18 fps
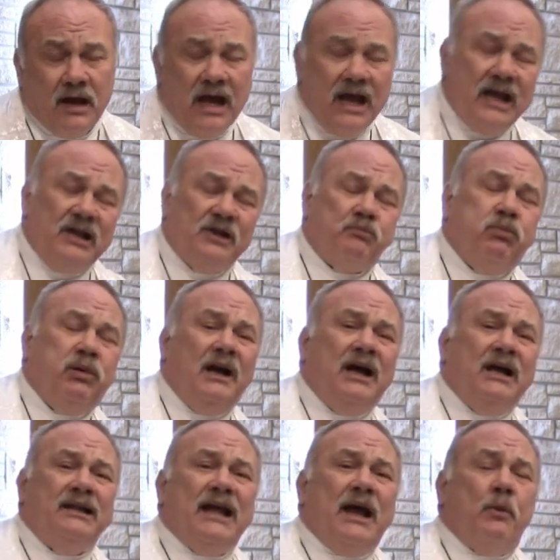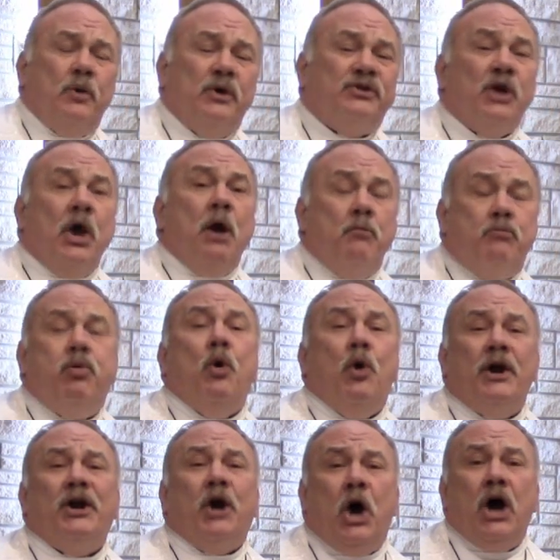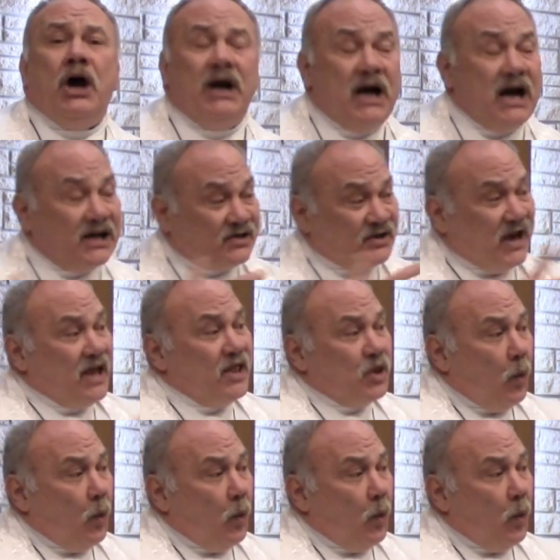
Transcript: his blood that was put on us in